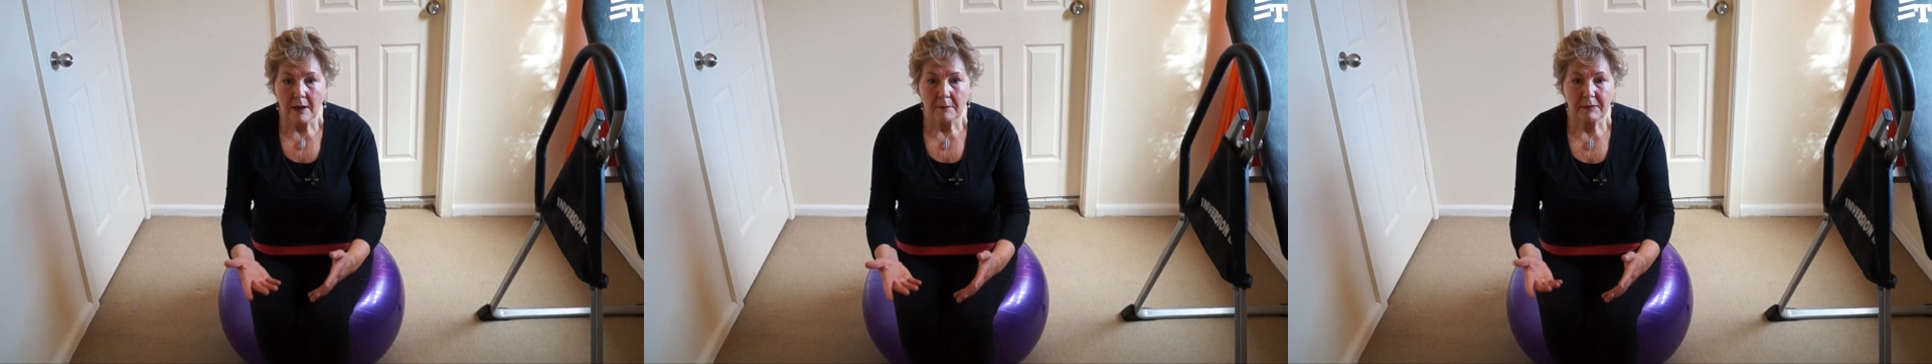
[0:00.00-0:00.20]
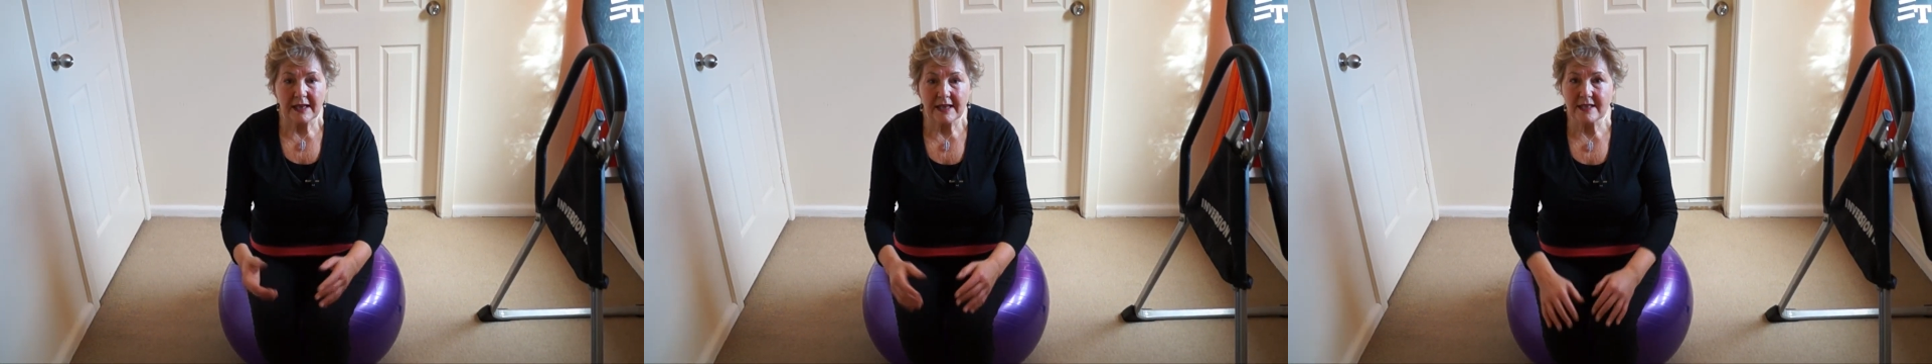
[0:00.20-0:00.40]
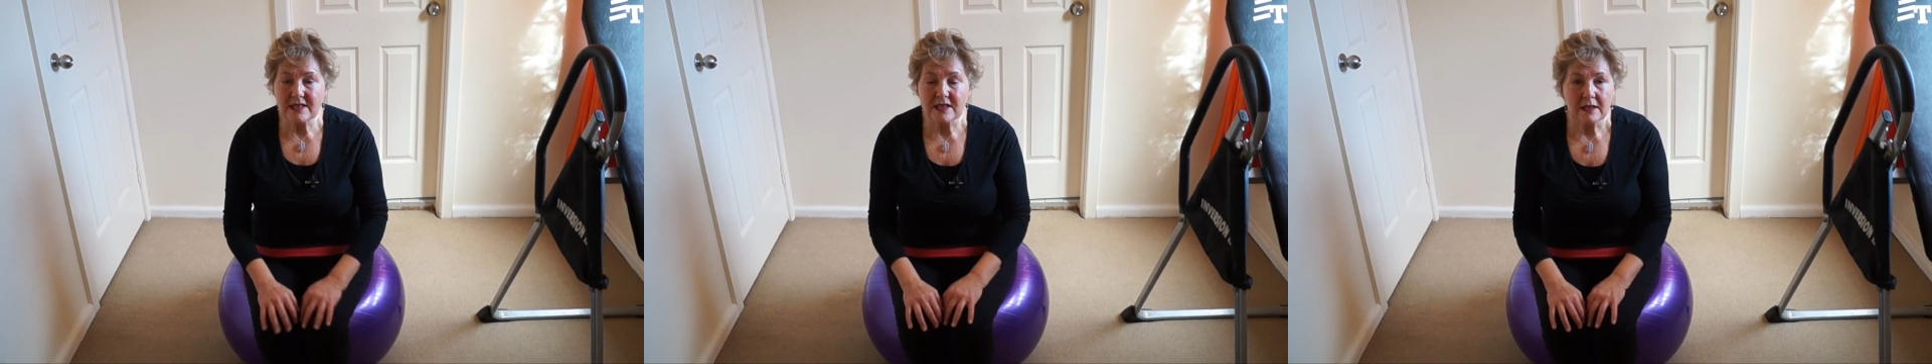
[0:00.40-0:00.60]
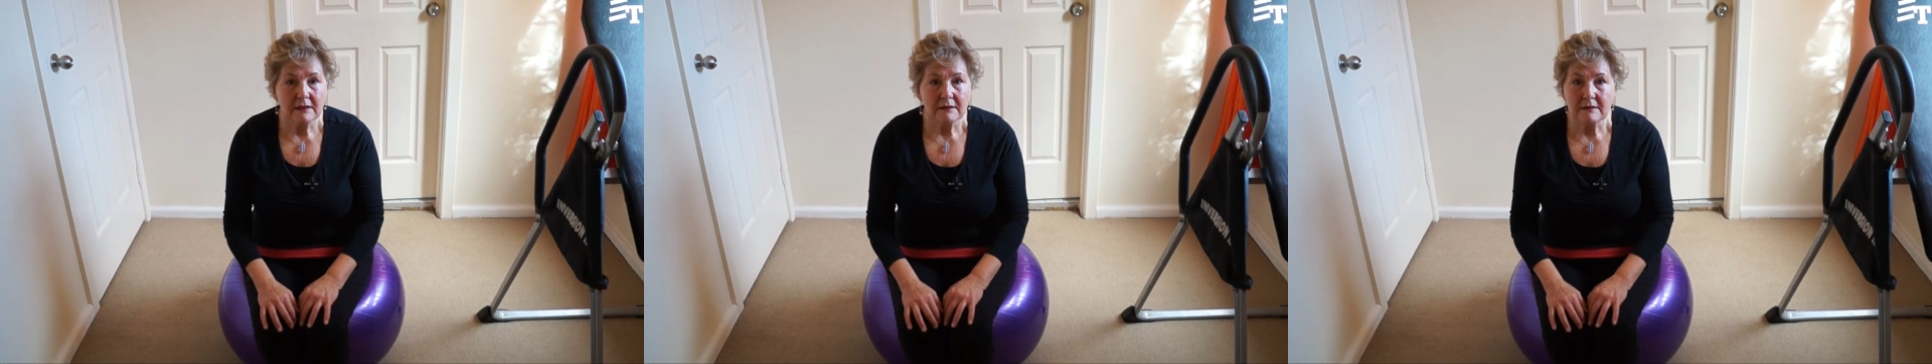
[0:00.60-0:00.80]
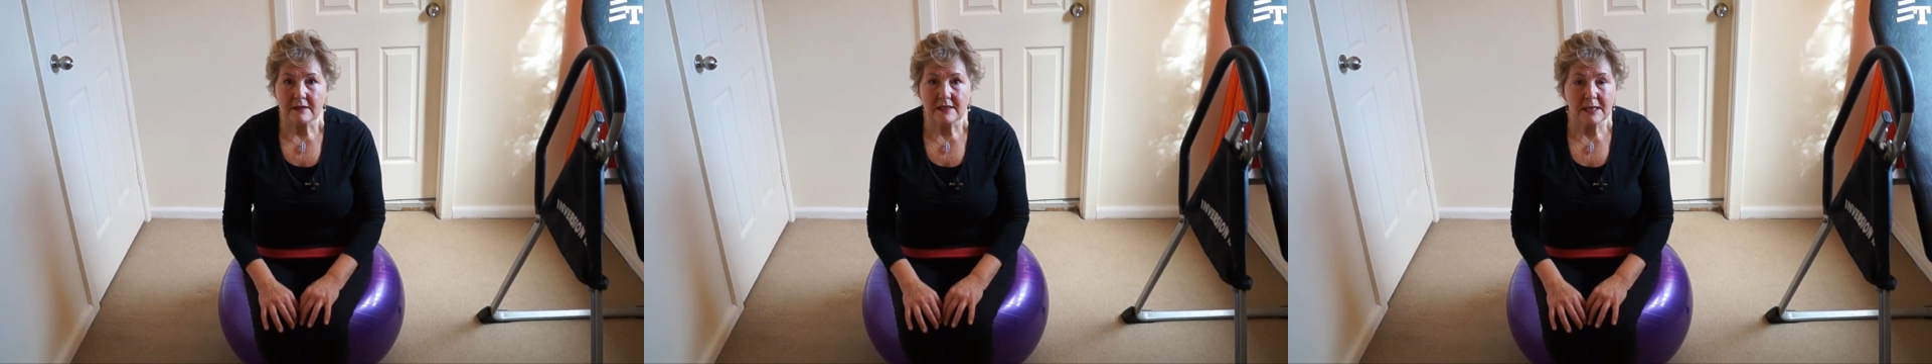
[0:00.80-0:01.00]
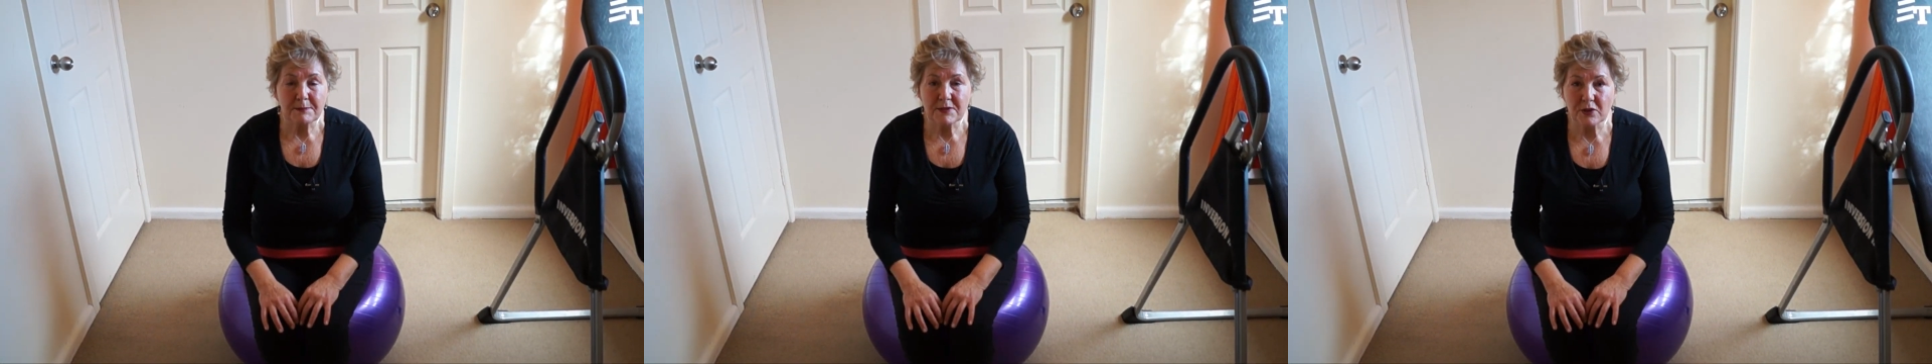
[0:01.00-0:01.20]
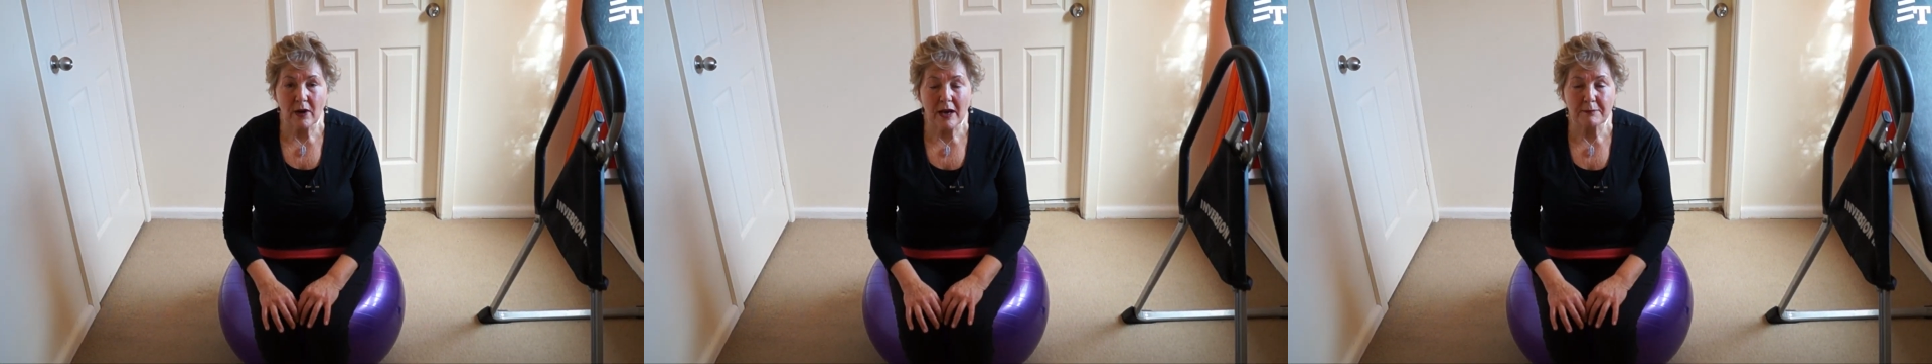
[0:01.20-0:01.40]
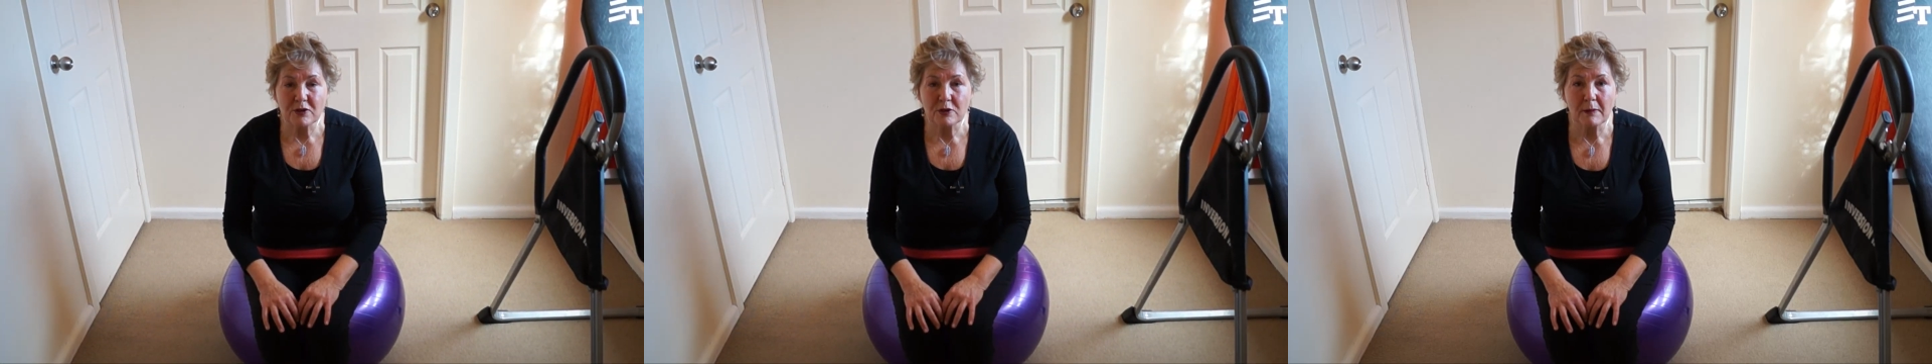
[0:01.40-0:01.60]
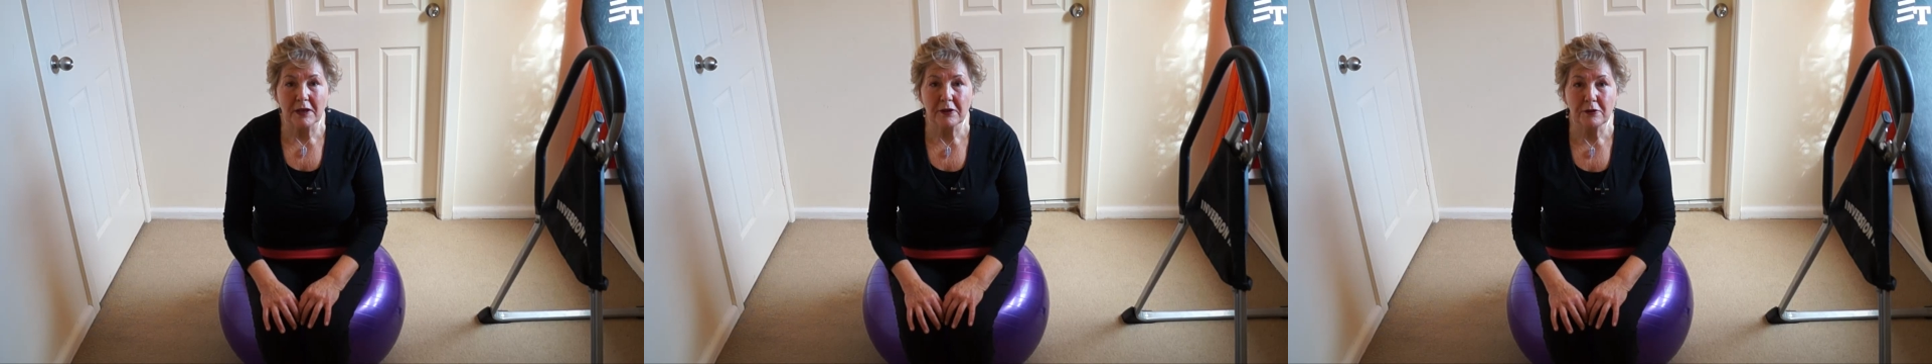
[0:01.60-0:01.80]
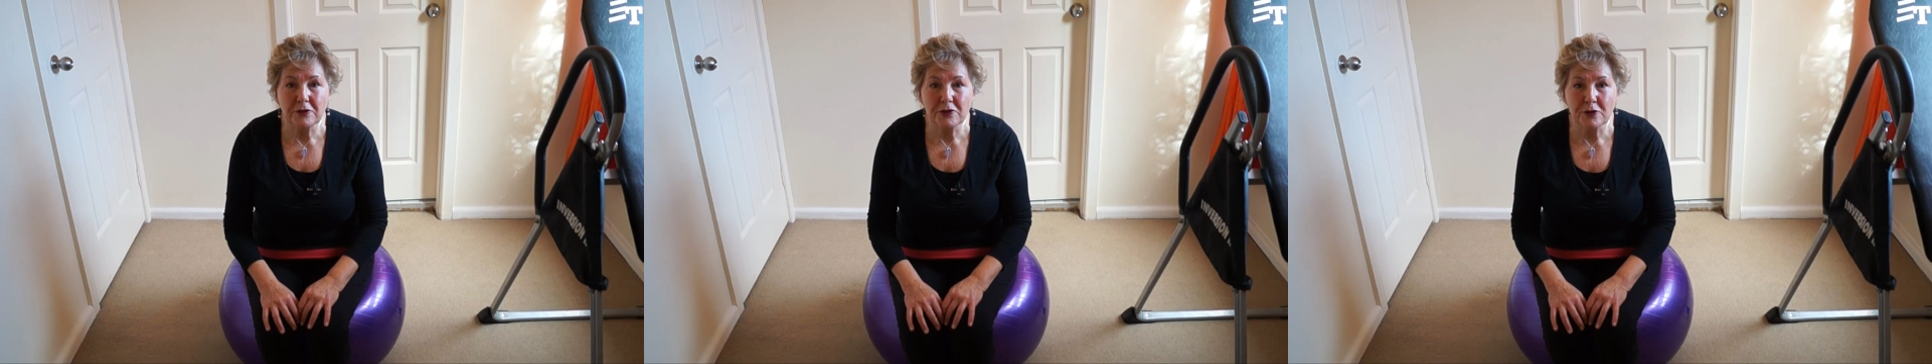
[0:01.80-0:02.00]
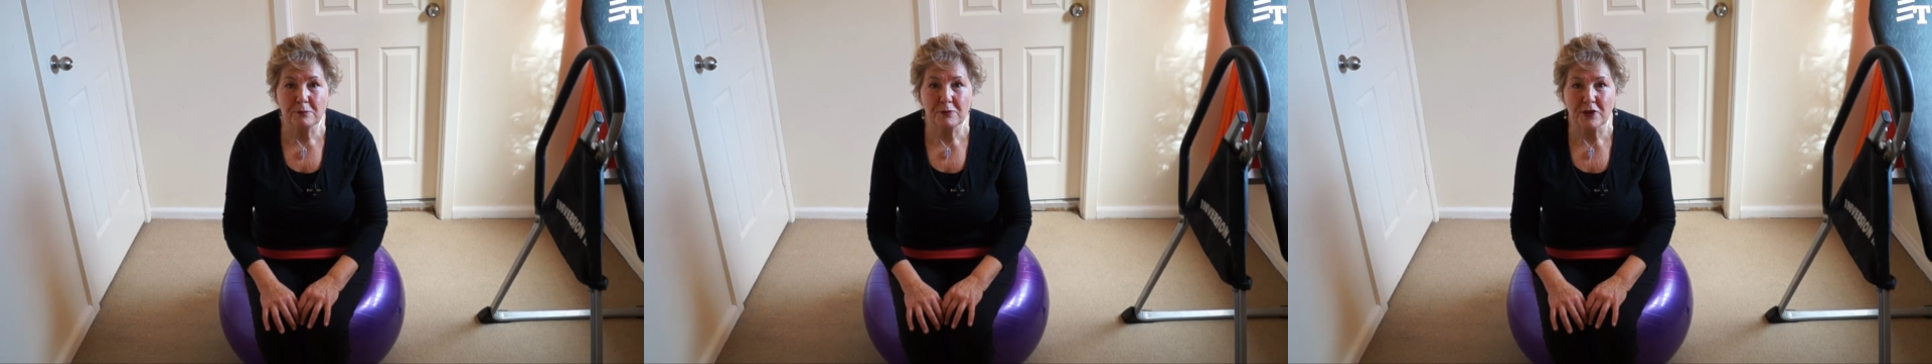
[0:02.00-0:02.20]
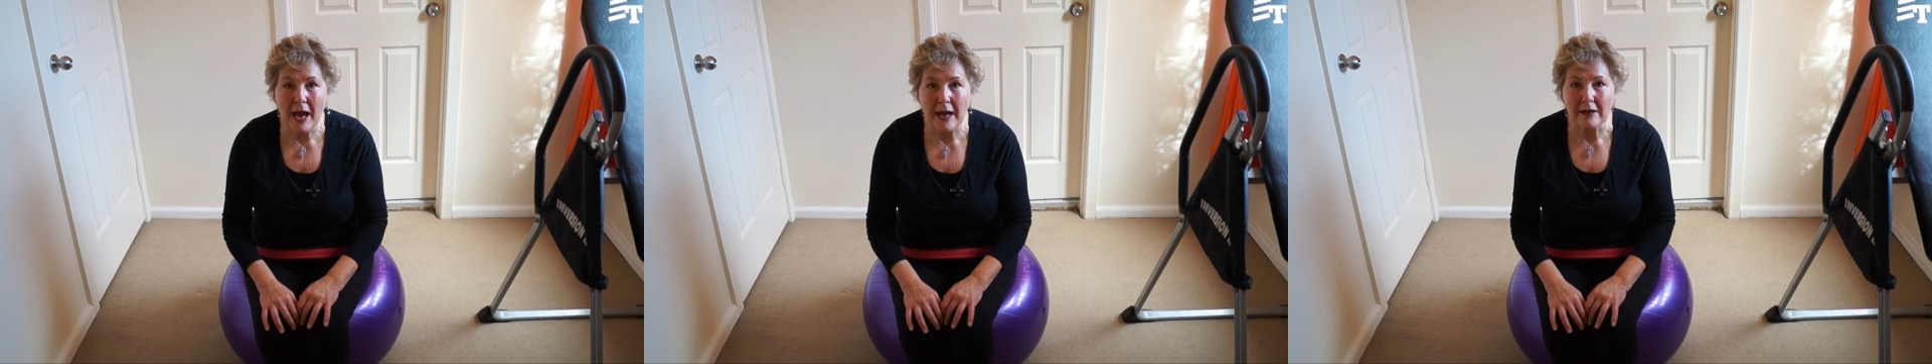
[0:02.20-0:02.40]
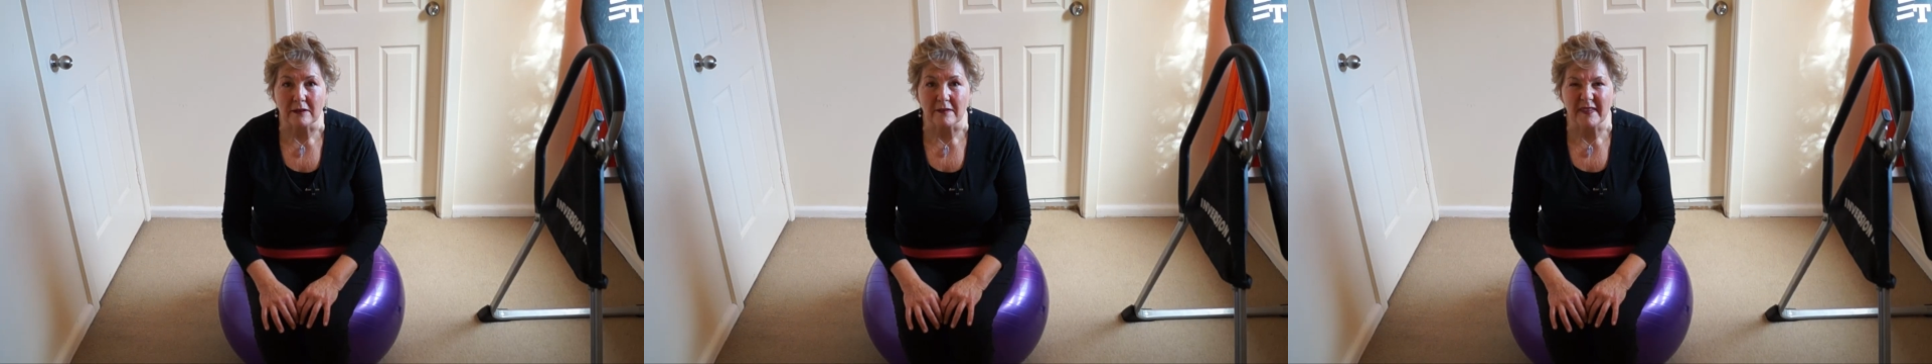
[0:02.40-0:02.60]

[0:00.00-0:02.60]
please subscribe to my YouTube channel.